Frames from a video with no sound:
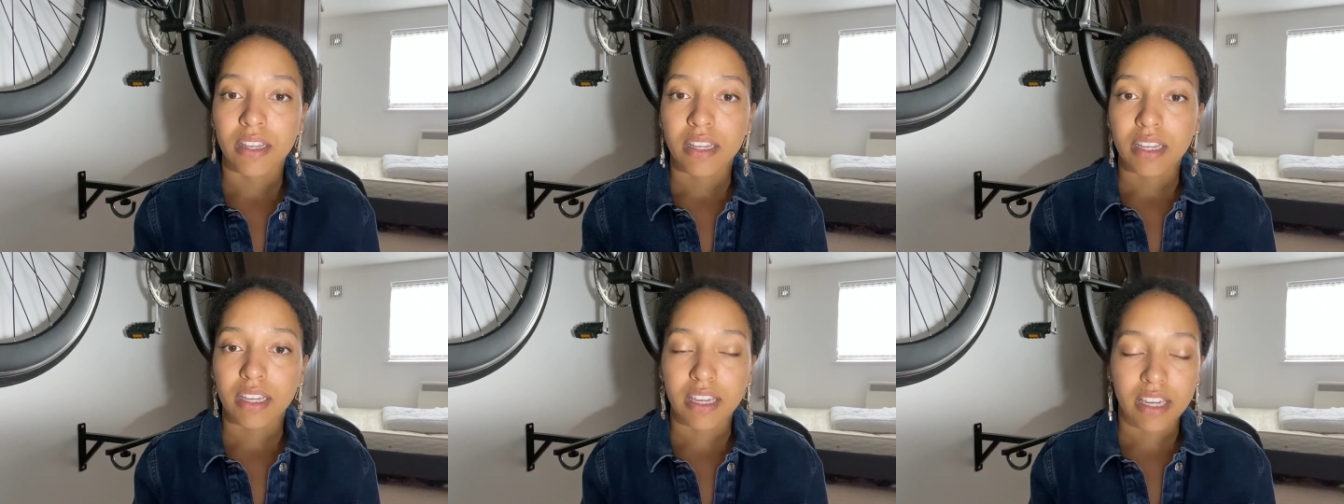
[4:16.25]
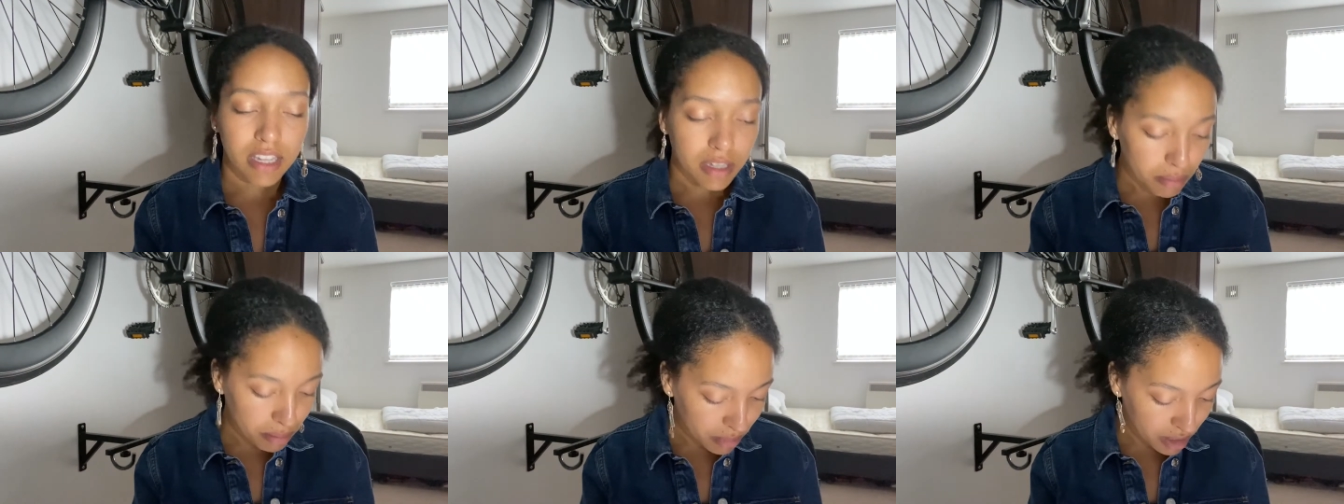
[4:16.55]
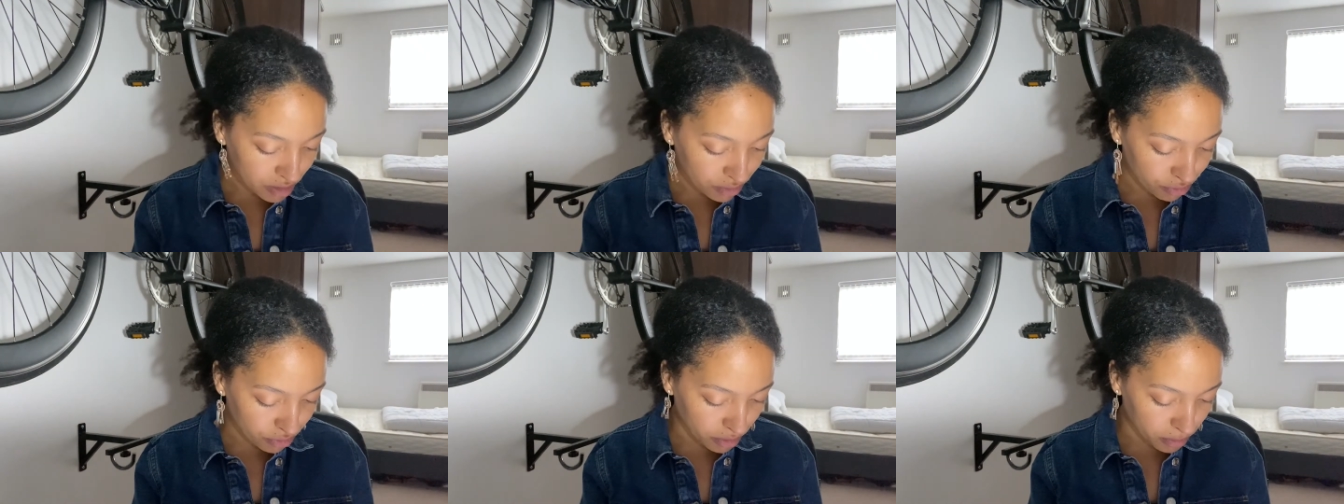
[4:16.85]
Keep
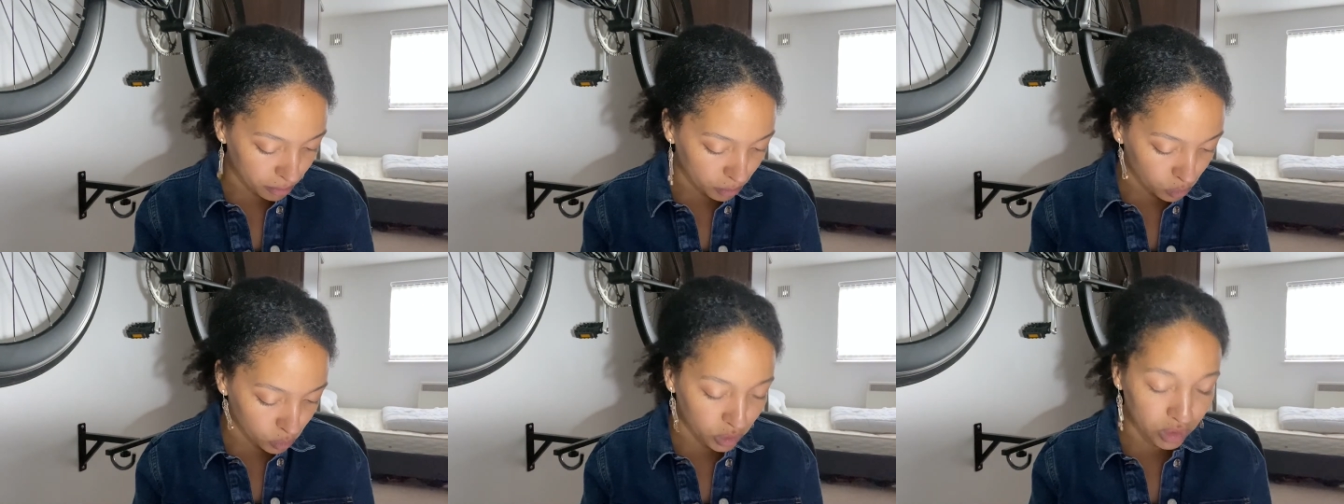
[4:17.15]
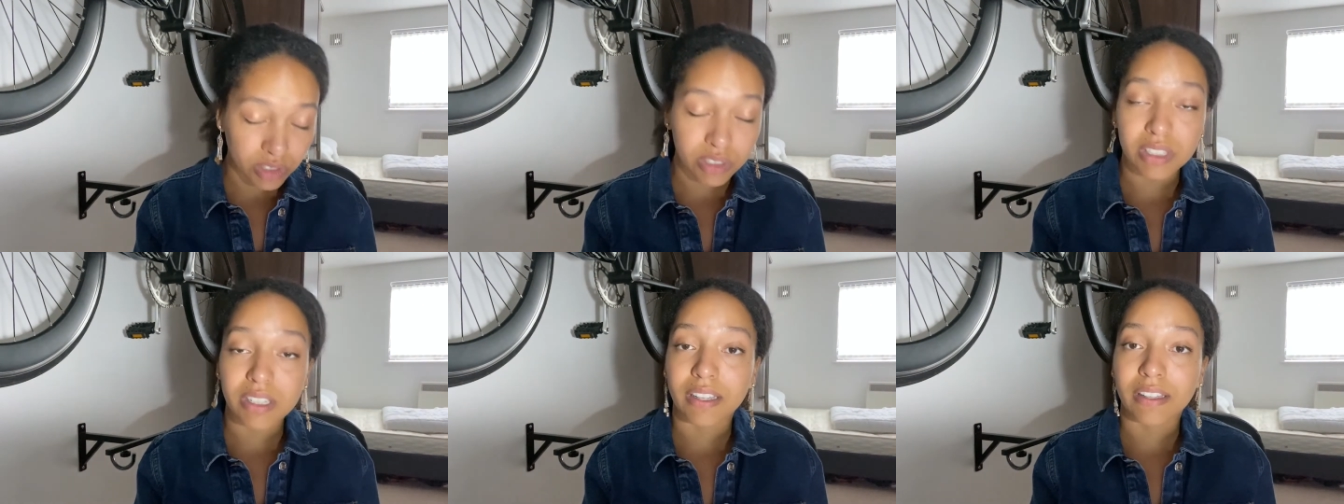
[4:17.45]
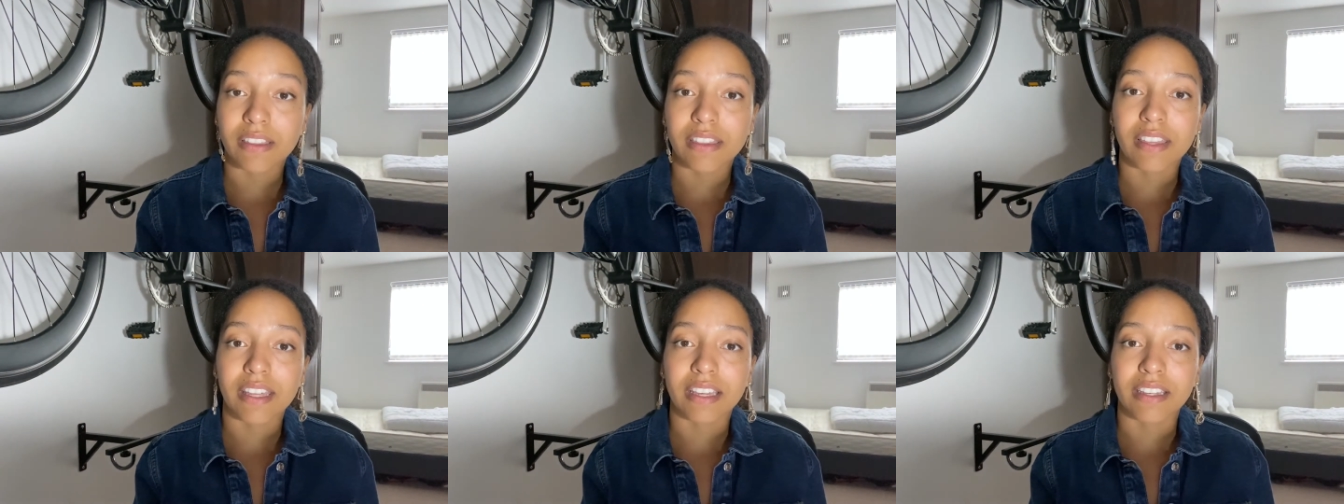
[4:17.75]
me from
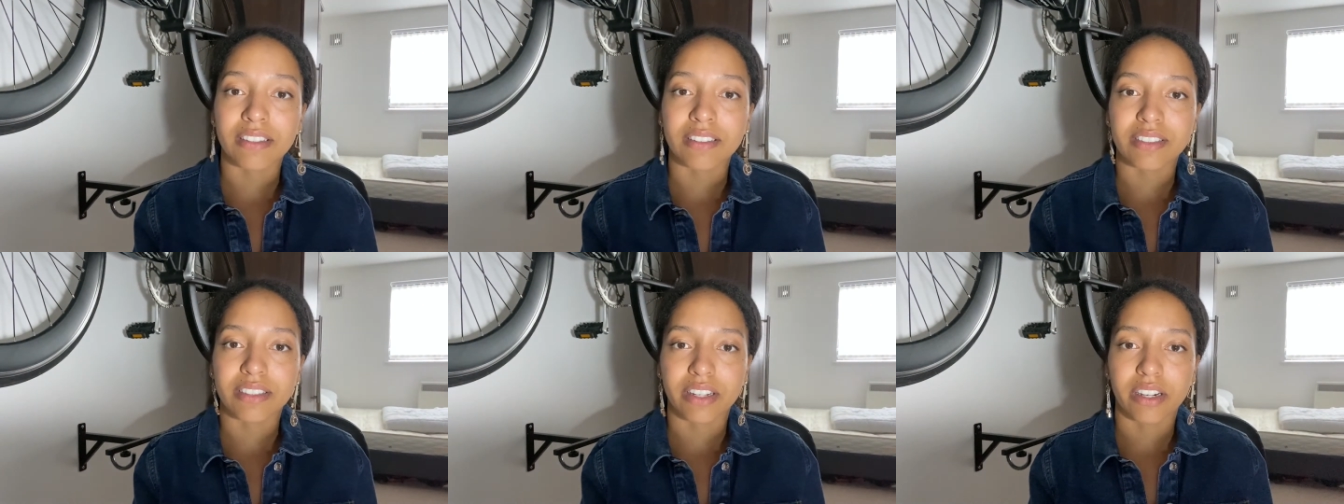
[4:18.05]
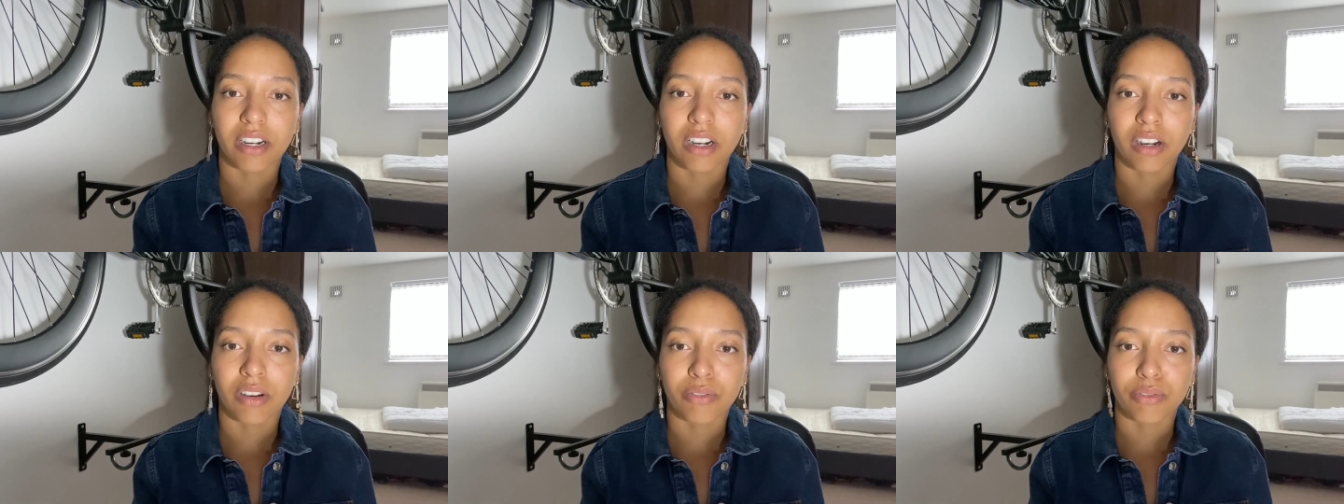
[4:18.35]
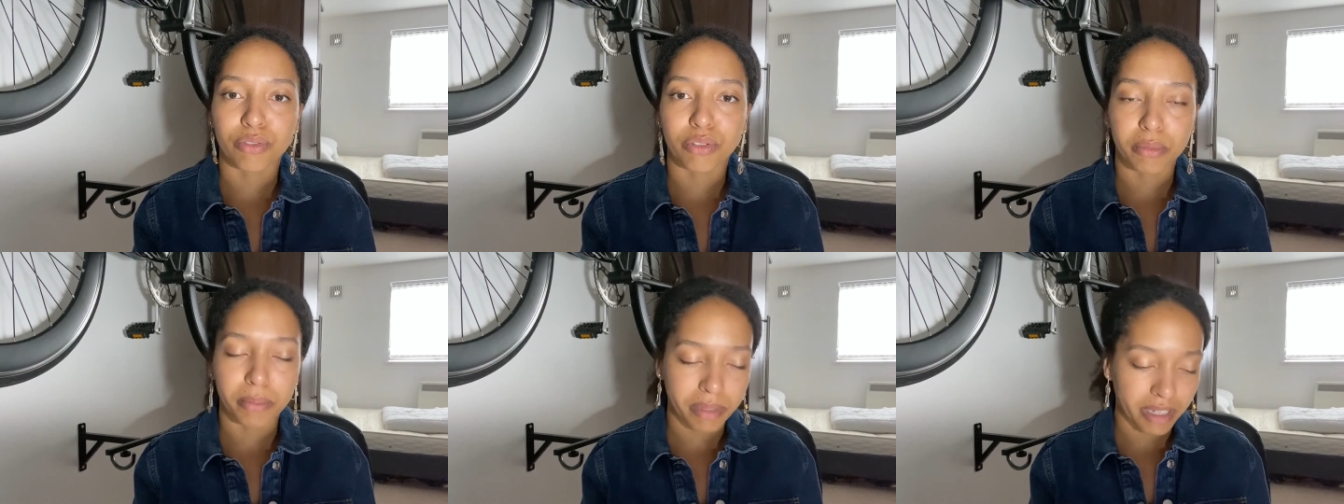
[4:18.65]
wanting things that aren't
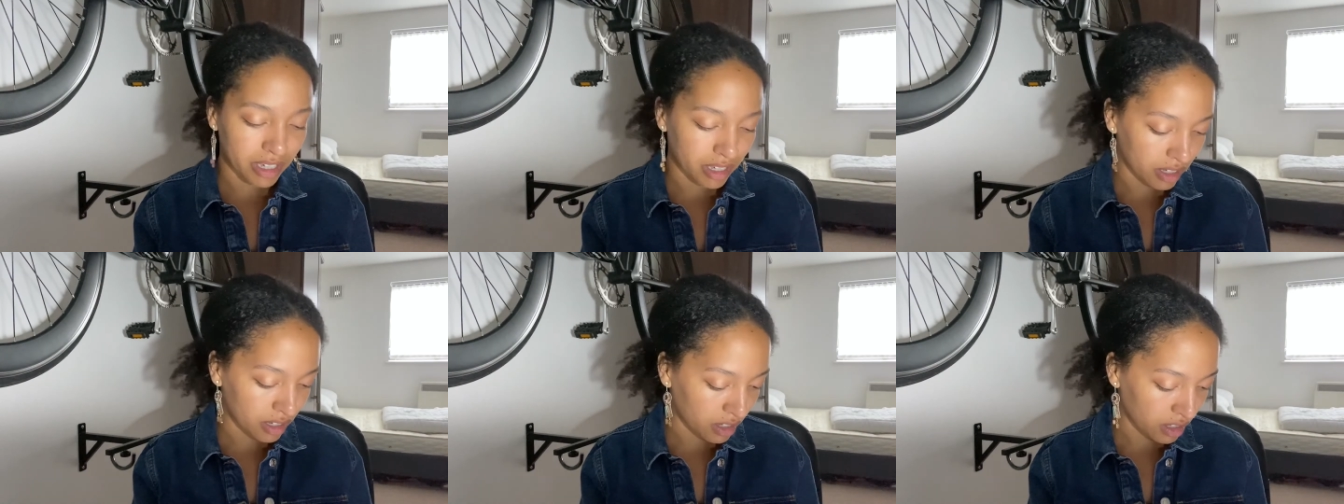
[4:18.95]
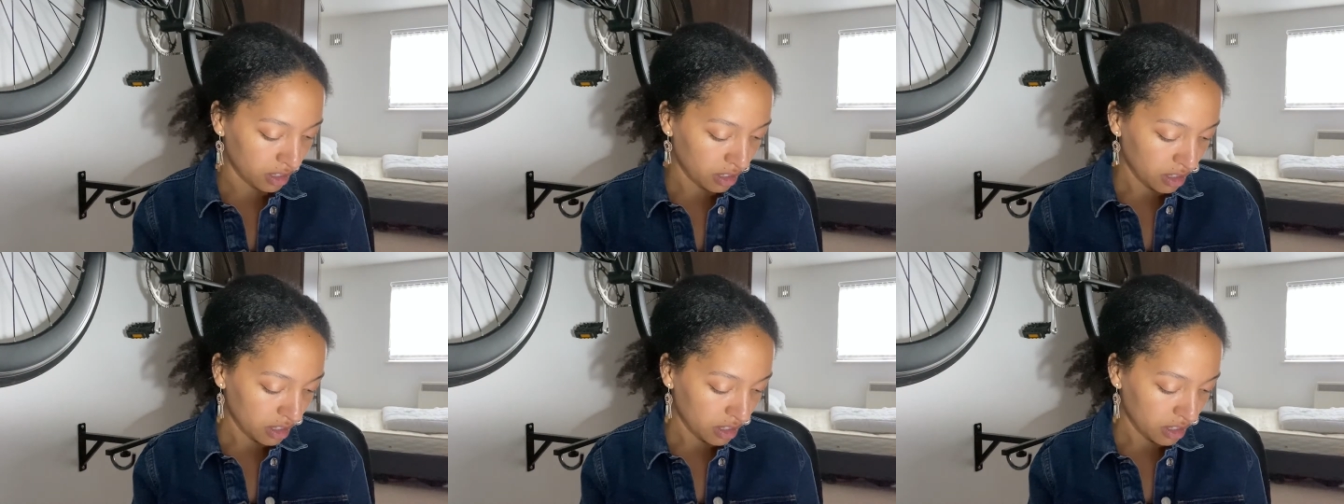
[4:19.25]
for me.